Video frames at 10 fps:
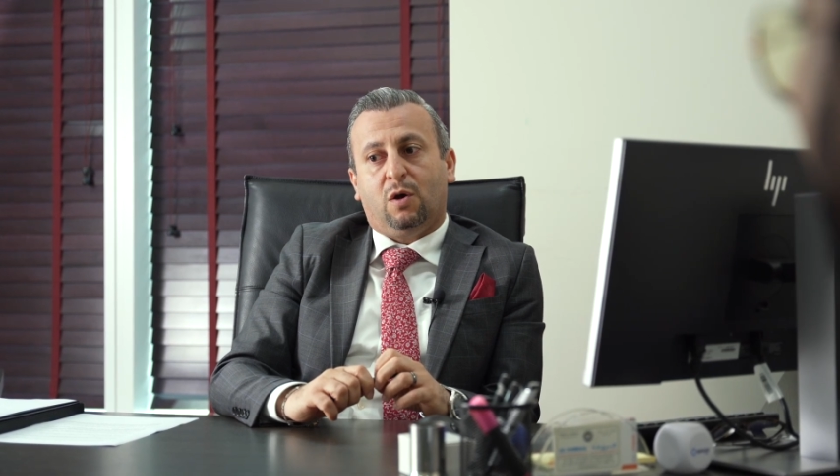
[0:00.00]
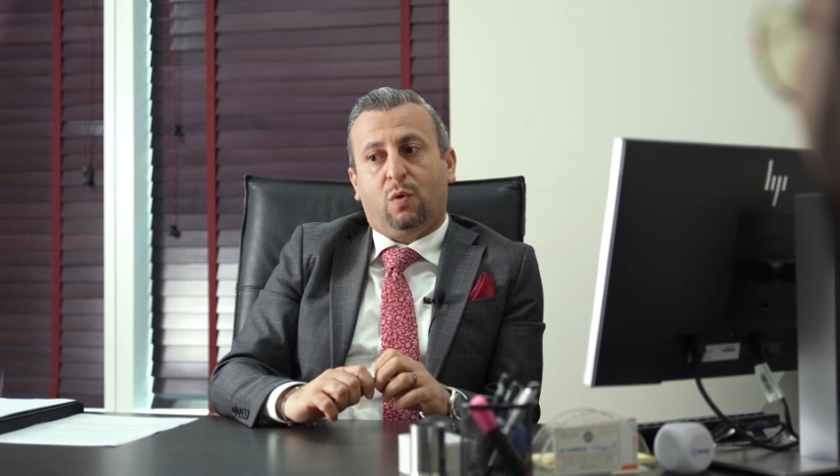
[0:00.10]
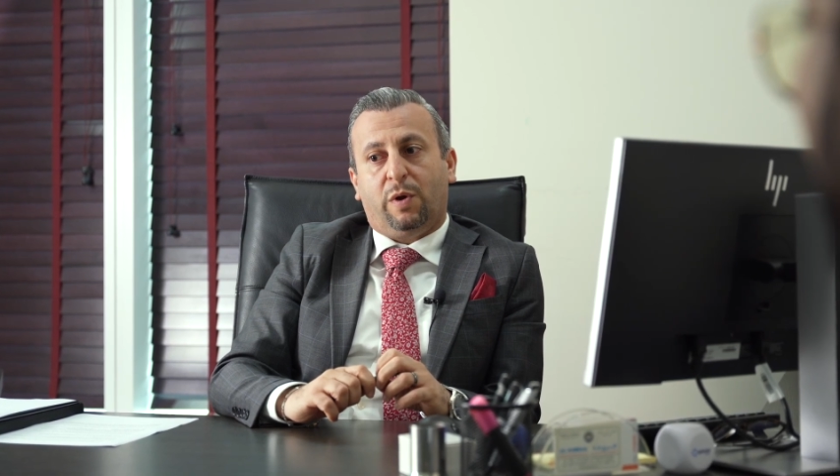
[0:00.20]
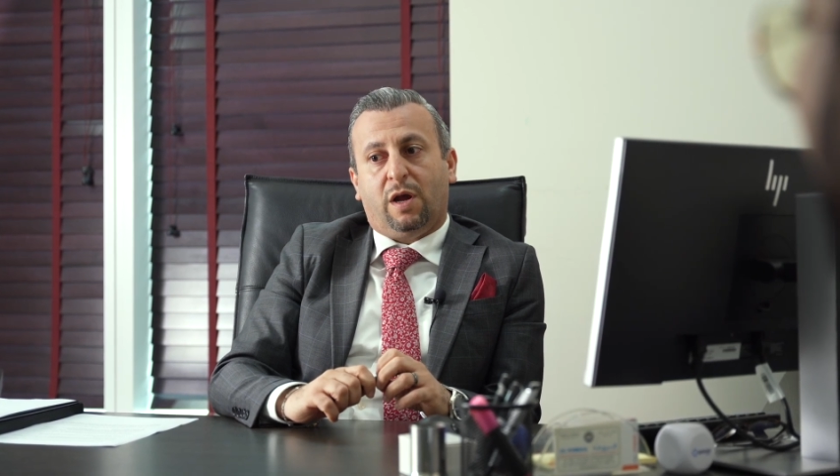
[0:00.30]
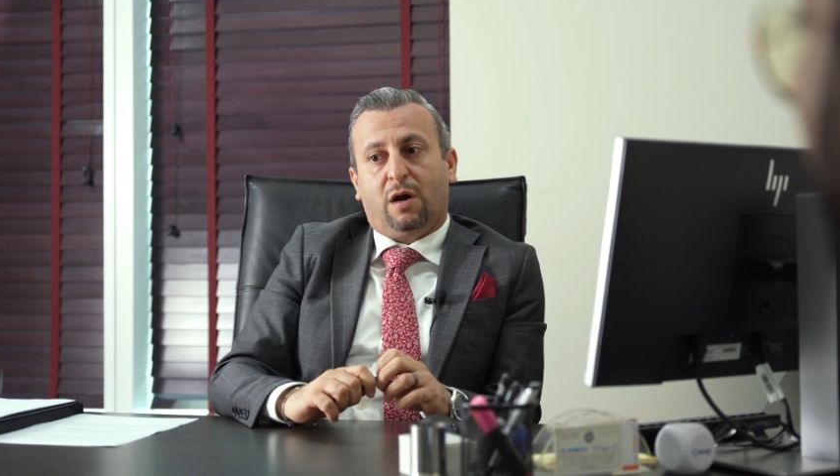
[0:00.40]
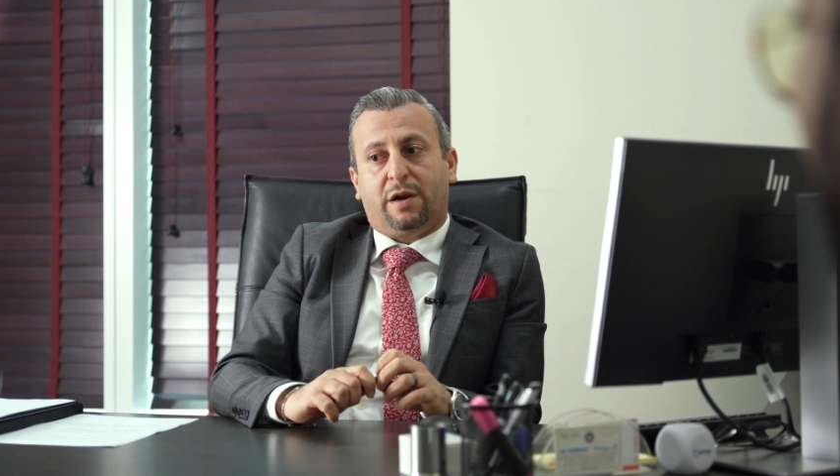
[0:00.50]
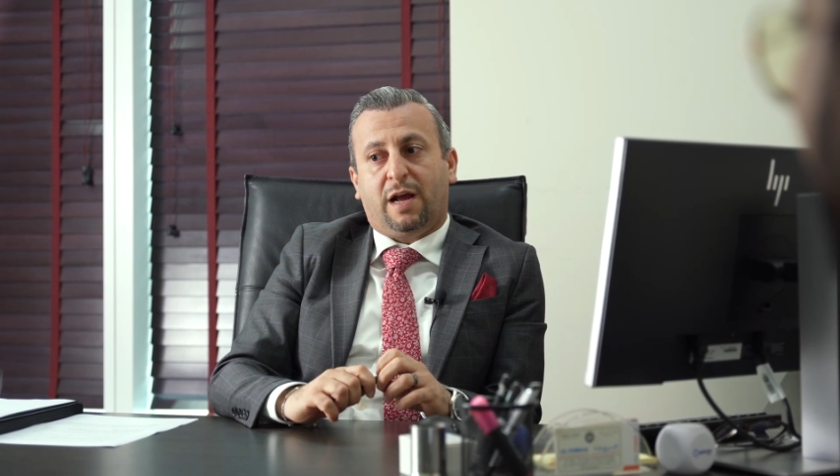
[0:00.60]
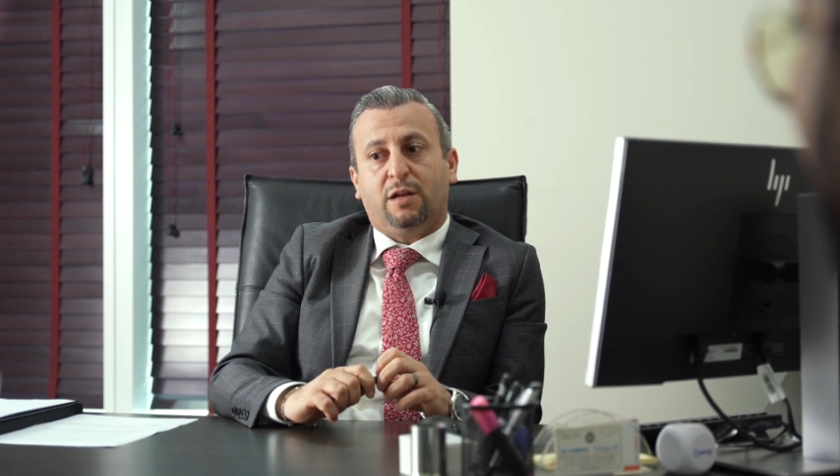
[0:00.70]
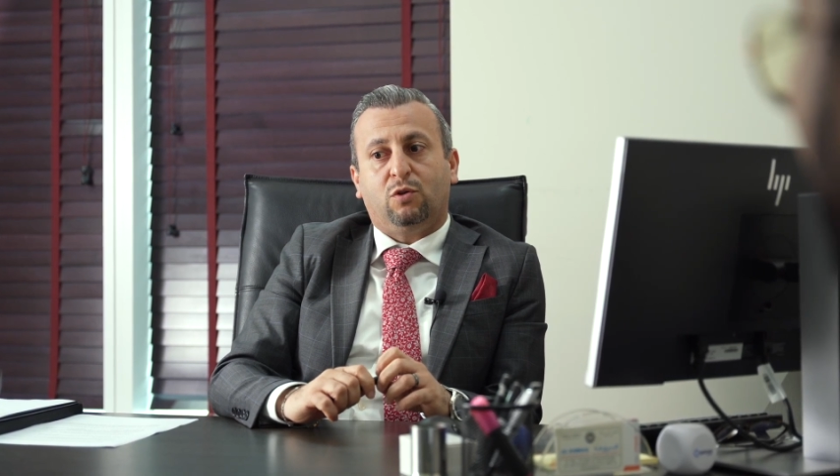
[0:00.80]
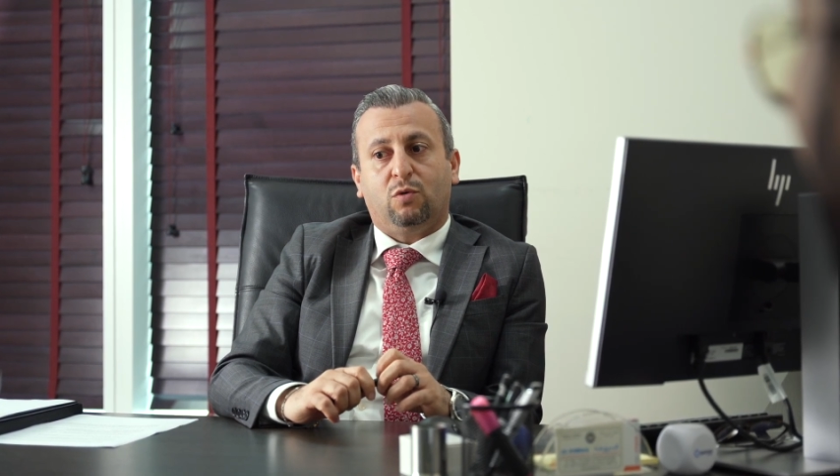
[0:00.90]
We are
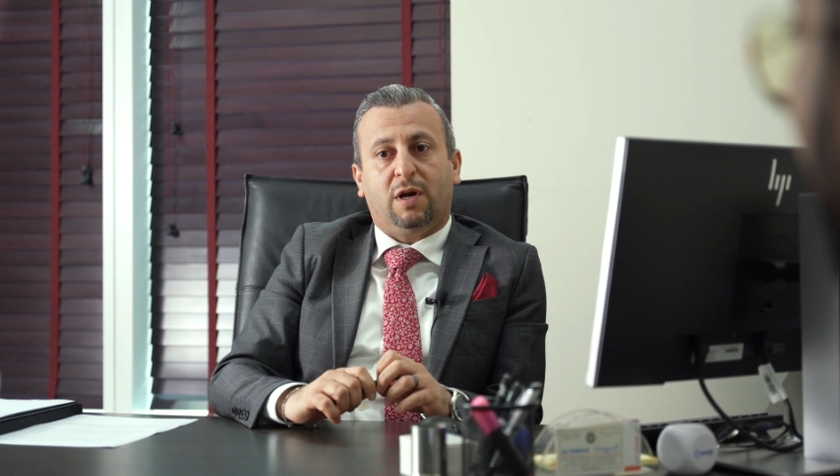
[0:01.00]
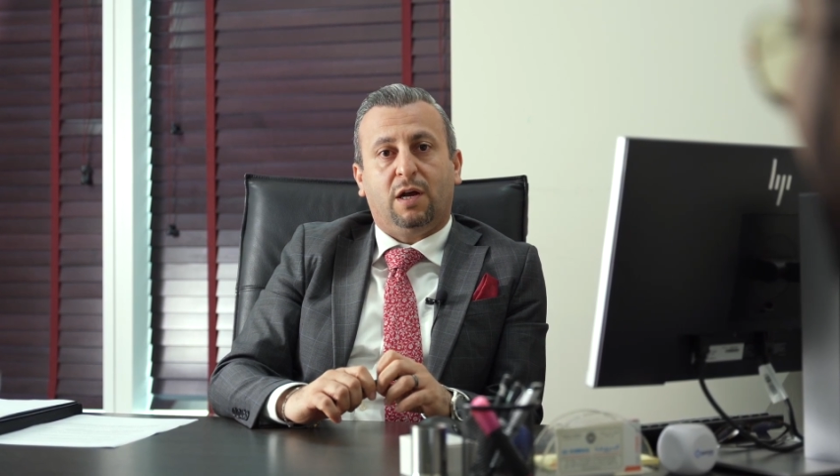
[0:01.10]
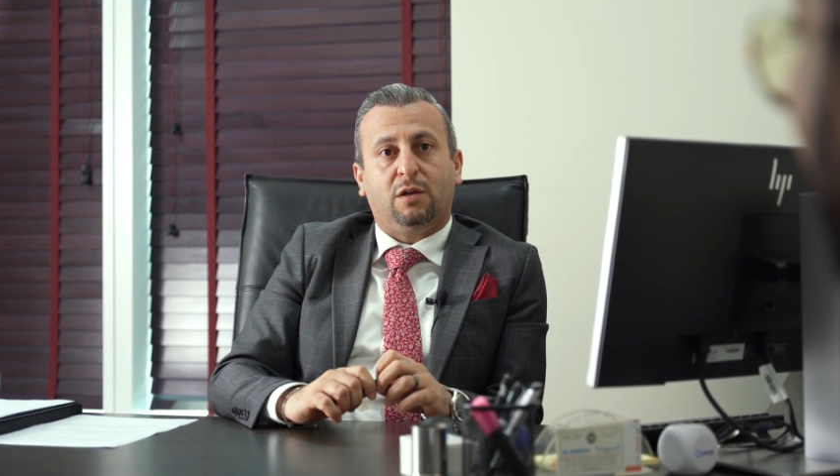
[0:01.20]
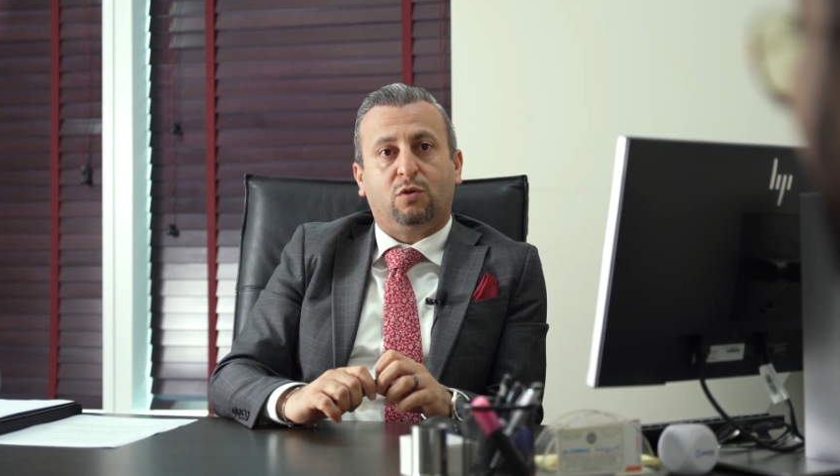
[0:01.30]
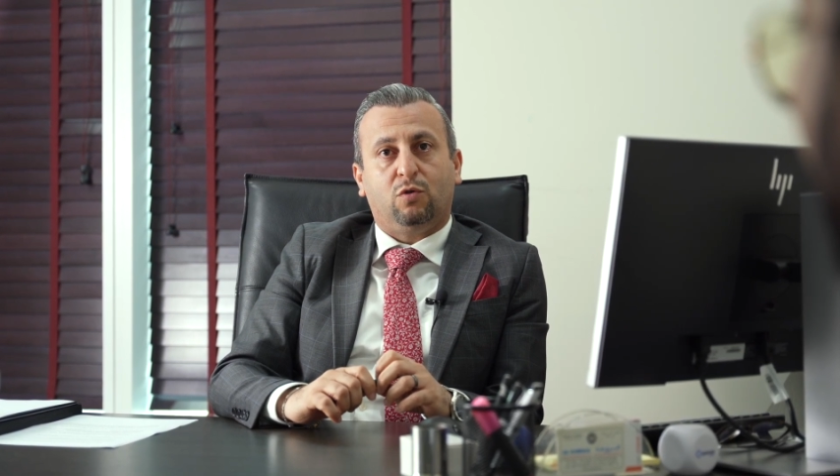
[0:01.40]
hand to hand